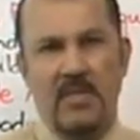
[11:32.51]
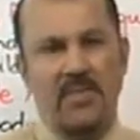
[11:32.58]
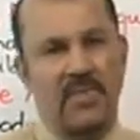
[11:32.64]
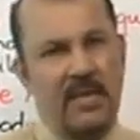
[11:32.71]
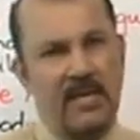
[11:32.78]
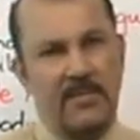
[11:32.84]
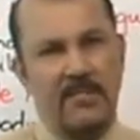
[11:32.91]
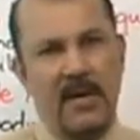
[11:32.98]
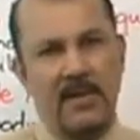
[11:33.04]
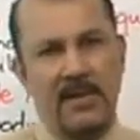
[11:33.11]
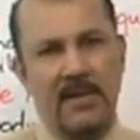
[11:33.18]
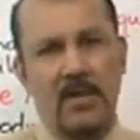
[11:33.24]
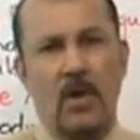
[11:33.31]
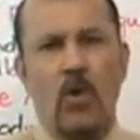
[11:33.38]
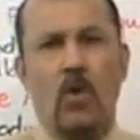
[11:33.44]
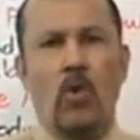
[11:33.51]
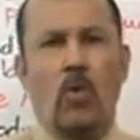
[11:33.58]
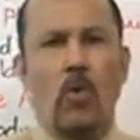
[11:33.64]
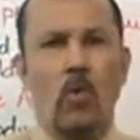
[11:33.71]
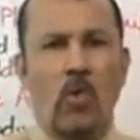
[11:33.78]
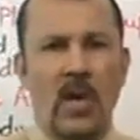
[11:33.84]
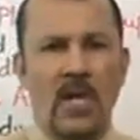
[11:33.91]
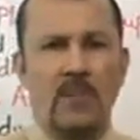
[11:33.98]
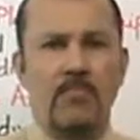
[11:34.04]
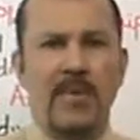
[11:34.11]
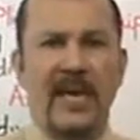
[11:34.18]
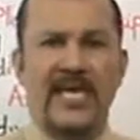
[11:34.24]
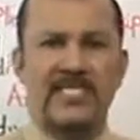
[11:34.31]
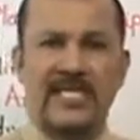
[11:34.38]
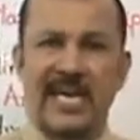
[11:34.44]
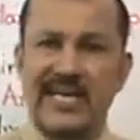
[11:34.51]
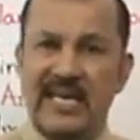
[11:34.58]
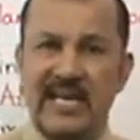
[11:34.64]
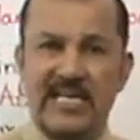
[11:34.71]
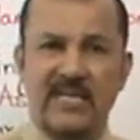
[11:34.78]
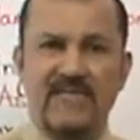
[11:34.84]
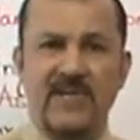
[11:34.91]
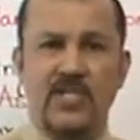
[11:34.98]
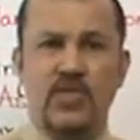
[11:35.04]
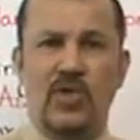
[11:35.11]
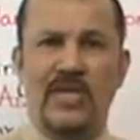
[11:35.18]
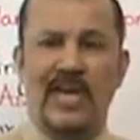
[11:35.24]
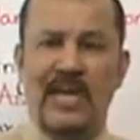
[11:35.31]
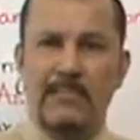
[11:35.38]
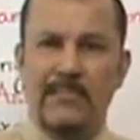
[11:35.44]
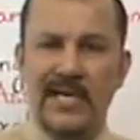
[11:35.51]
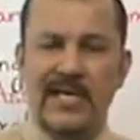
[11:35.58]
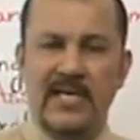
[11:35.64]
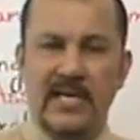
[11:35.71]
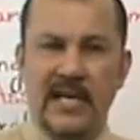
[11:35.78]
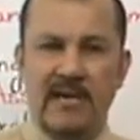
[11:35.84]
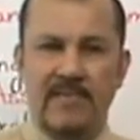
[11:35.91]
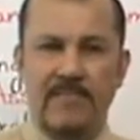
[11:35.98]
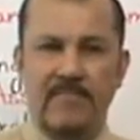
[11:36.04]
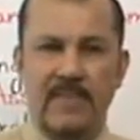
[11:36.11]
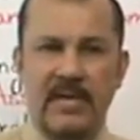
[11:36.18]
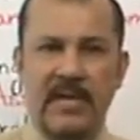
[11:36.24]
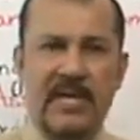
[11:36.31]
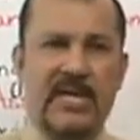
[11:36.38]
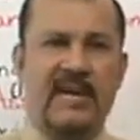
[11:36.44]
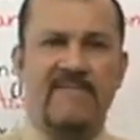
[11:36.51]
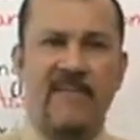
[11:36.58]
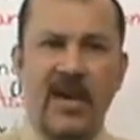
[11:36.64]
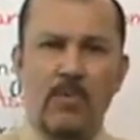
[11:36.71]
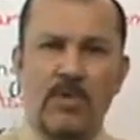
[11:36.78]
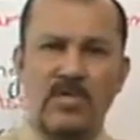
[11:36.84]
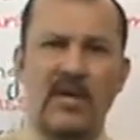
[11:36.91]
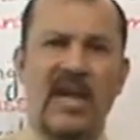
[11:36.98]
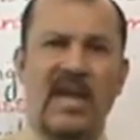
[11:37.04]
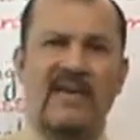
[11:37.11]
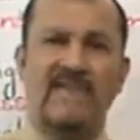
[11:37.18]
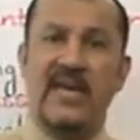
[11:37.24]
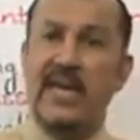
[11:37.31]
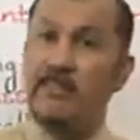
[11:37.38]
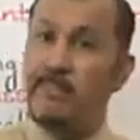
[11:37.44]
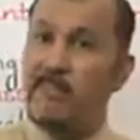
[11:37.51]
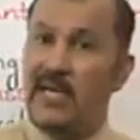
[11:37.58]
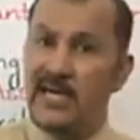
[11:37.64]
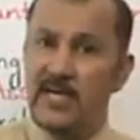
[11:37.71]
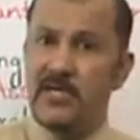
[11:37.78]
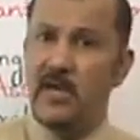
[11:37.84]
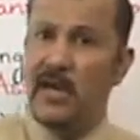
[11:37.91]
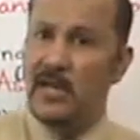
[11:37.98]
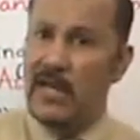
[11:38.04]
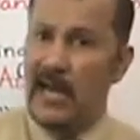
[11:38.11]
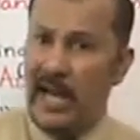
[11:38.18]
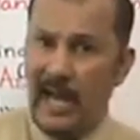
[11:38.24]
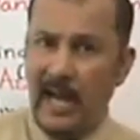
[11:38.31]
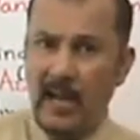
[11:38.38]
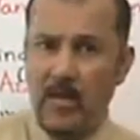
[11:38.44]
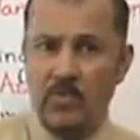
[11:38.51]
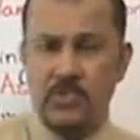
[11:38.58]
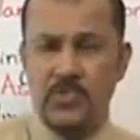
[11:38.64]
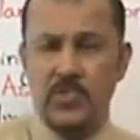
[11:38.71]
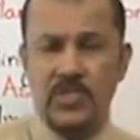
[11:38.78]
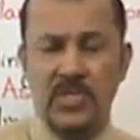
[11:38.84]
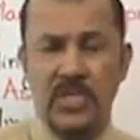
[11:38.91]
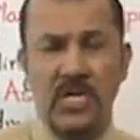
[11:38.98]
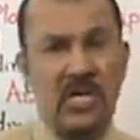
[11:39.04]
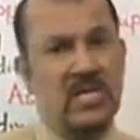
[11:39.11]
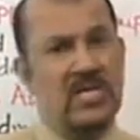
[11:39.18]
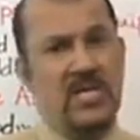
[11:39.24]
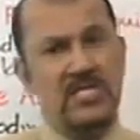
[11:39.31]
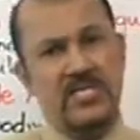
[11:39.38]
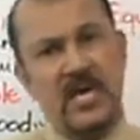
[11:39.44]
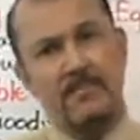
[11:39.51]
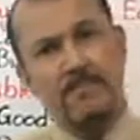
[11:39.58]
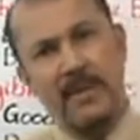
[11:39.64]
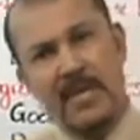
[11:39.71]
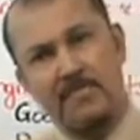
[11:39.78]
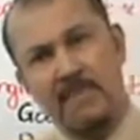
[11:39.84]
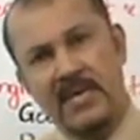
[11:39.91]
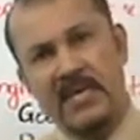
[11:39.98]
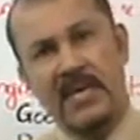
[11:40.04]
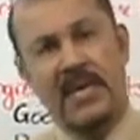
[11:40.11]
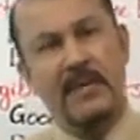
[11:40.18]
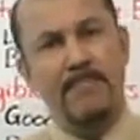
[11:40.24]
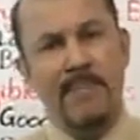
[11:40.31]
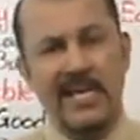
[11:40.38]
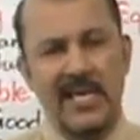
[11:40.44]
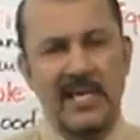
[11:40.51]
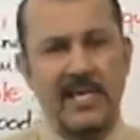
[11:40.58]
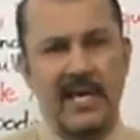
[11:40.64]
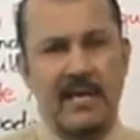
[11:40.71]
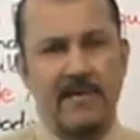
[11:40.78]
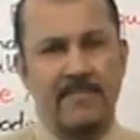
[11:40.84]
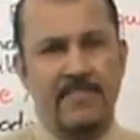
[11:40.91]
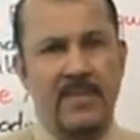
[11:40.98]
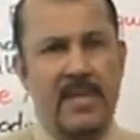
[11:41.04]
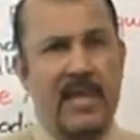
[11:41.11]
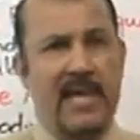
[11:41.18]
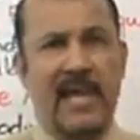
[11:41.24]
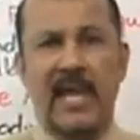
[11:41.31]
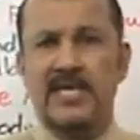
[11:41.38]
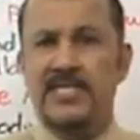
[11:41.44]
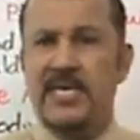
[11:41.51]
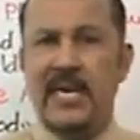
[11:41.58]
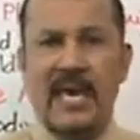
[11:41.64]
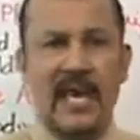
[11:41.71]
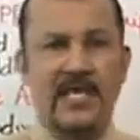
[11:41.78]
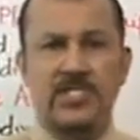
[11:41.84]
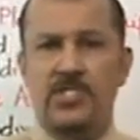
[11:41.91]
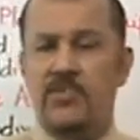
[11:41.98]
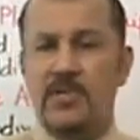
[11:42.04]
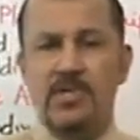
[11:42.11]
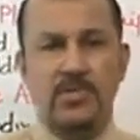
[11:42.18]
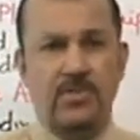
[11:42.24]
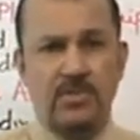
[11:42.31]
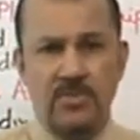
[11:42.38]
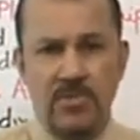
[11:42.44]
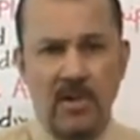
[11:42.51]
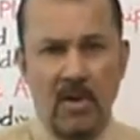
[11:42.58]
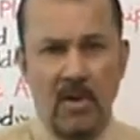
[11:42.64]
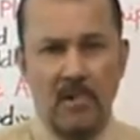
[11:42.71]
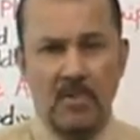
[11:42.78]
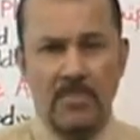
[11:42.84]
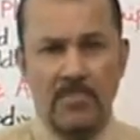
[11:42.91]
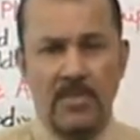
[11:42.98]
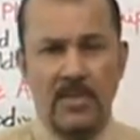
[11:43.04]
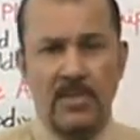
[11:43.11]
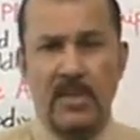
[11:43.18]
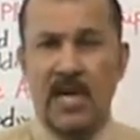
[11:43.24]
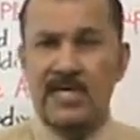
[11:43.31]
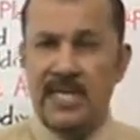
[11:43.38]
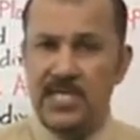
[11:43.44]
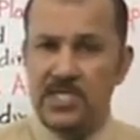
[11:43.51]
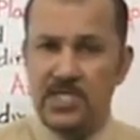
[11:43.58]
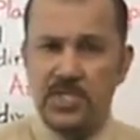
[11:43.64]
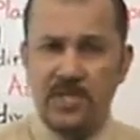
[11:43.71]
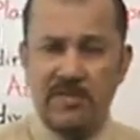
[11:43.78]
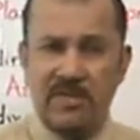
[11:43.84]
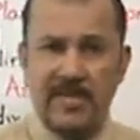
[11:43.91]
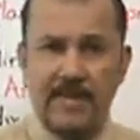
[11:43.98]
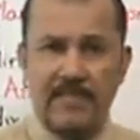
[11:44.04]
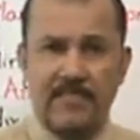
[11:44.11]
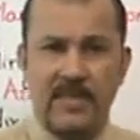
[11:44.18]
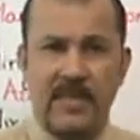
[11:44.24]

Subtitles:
Think about it. What makes an individual a millionaire? If I were to have $1 million house, does that make me a millionaire? And the answer is no, not necessarily.